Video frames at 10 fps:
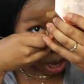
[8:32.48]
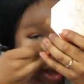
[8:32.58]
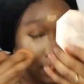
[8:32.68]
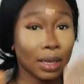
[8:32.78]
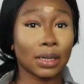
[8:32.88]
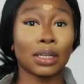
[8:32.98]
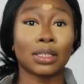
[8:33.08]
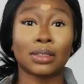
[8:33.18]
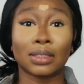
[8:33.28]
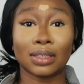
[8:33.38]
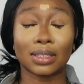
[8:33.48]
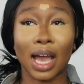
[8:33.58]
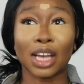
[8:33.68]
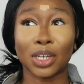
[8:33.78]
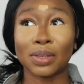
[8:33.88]
I mean,
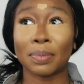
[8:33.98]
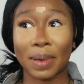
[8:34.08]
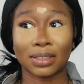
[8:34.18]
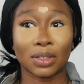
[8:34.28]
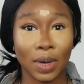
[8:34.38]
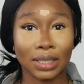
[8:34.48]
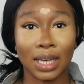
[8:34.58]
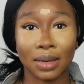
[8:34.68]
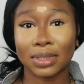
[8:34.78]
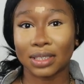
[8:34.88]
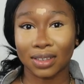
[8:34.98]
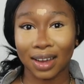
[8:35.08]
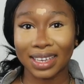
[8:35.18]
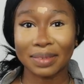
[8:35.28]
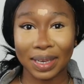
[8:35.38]
I chose the best and the worst time to
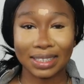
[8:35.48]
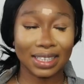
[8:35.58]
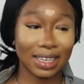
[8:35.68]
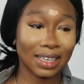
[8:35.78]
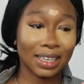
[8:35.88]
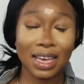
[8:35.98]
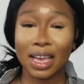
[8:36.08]
start it, basically.